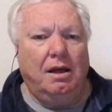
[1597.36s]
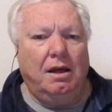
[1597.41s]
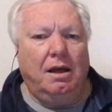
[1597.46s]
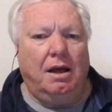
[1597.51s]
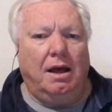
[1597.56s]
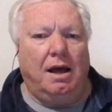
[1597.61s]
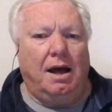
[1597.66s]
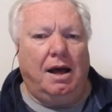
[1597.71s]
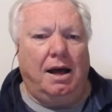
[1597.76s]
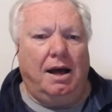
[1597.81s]

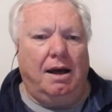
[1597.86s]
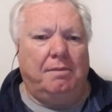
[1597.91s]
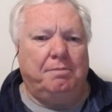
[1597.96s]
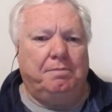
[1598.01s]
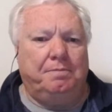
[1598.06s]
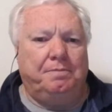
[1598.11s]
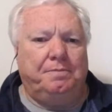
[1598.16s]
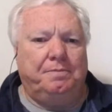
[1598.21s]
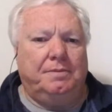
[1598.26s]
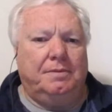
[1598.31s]

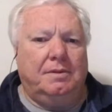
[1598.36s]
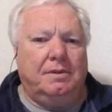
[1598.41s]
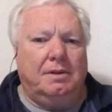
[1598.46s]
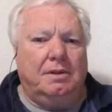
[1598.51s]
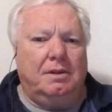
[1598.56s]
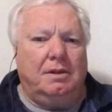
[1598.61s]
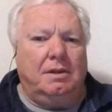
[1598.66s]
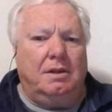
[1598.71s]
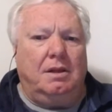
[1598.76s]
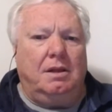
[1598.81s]

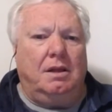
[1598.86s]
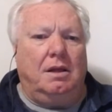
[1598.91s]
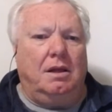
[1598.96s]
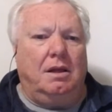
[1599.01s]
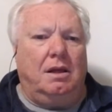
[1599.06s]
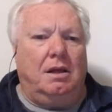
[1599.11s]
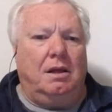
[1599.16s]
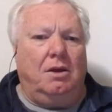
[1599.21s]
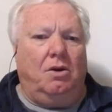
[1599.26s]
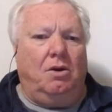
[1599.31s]

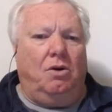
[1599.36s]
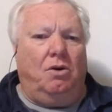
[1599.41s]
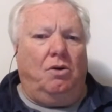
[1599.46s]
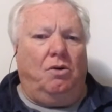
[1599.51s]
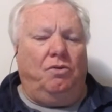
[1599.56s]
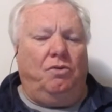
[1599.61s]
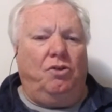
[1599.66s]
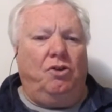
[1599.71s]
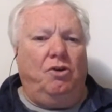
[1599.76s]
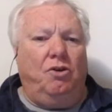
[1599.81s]

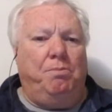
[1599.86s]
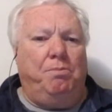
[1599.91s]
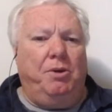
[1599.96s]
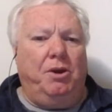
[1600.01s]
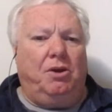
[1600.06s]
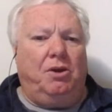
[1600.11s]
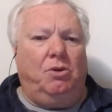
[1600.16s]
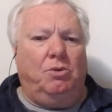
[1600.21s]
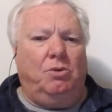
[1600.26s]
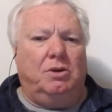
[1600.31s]
On the
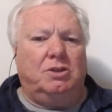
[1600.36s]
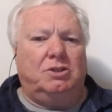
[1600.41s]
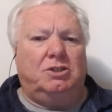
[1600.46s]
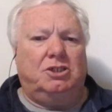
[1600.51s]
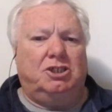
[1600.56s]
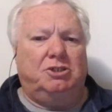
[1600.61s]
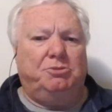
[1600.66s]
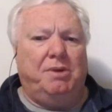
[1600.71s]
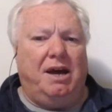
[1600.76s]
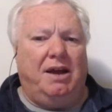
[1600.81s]
ubiquitous
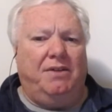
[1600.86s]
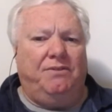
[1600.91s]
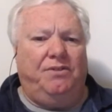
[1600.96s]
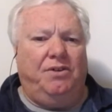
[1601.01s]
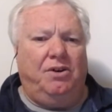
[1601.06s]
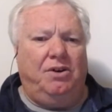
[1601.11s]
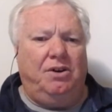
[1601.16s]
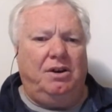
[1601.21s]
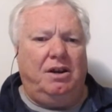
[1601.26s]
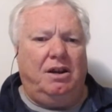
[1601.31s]

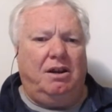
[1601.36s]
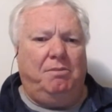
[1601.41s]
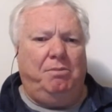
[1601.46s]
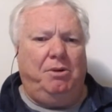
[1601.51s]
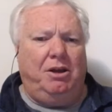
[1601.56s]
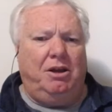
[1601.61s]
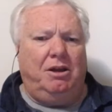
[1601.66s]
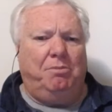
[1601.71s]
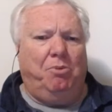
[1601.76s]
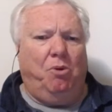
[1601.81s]
smartphone and
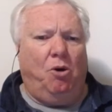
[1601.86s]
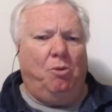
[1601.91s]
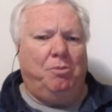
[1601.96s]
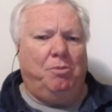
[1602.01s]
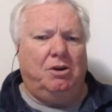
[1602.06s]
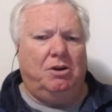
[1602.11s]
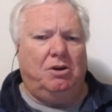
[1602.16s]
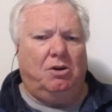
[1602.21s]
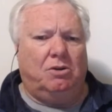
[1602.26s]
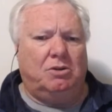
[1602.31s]
being
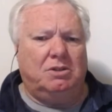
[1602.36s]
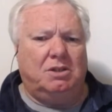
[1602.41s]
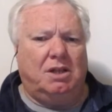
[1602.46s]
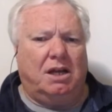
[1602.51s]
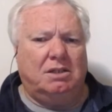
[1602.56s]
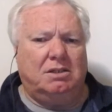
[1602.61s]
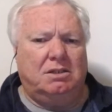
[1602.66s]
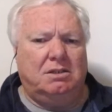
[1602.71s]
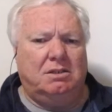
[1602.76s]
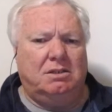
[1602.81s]
prominent on
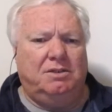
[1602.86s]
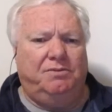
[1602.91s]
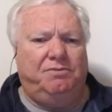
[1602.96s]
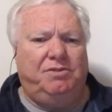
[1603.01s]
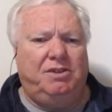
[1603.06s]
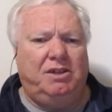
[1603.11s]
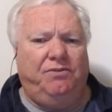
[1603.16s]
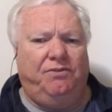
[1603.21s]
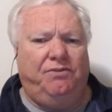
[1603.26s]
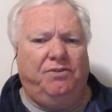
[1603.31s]
dozens of
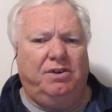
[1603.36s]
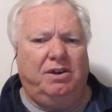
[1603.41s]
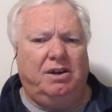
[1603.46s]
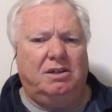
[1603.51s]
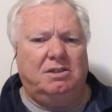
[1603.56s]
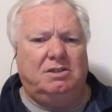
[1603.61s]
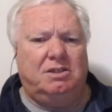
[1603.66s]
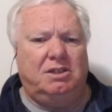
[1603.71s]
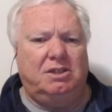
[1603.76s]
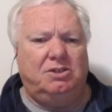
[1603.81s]

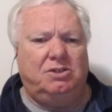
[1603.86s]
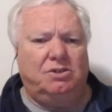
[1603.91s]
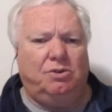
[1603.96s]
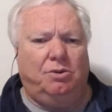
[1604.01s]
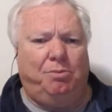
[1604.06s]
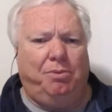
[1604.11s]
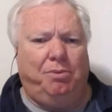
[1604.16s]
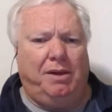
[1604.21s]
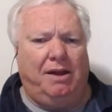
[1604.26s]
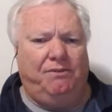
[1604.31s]
different digital
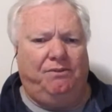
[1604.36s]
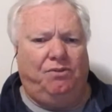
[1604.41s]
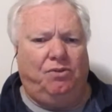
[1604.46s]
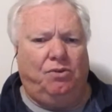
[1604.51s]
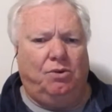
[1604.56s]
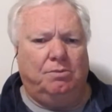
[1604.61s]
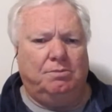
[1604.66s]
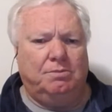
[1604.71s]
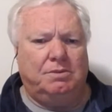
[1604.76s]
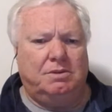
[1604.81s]

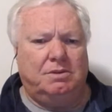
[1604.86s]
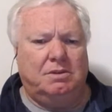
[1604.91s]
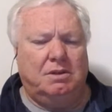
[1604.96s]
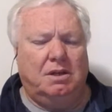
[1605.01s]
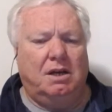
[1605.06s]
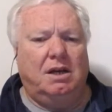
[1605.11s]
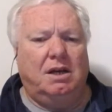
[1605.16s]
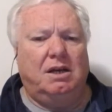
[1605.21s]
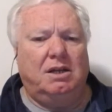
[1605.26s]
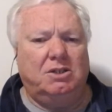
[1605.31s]
platforms
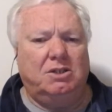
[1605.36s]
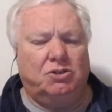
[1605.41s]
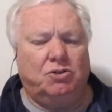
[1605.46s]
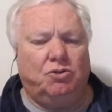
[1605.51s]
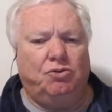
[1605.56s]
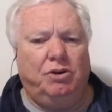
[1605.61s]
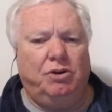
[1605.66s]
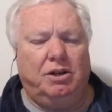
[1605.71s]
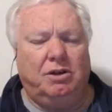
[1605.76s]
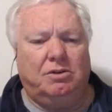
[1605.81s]
is
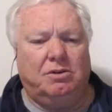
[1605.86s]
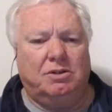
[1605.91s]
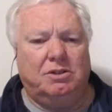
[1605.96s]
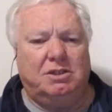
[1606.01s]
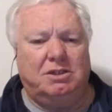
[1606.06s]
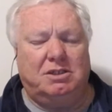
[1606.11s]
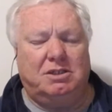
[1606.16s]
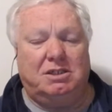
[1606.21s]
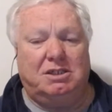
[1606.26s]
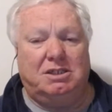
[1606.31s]
critical
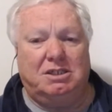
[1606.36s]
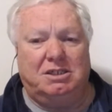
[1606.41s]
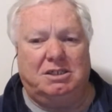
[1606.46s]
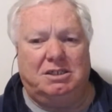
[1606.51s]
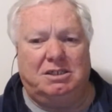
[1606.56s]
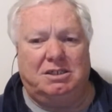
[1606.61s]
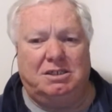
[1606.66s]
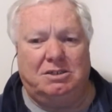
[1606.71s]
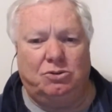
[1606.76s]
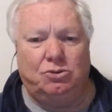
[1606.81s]

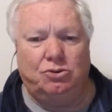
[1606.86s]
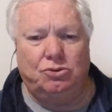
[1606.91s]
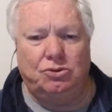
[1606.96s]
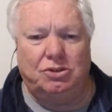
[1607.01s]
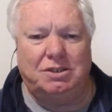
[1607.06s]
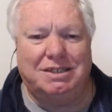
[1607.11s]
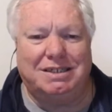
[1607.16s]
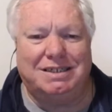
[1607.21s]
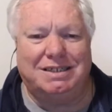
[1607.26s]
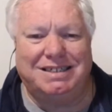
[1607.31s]
to
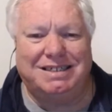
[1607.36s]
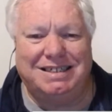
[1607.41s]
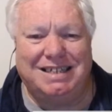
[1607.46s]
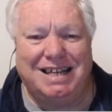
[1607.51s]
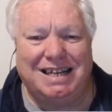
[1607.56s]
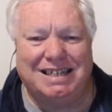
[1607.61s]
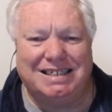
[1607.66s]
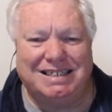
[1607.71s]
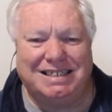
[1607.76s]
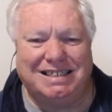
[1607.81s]

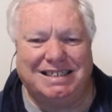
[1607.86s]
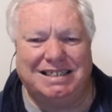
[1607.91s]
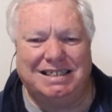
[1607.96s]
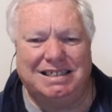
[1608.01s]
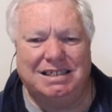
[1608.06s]
success.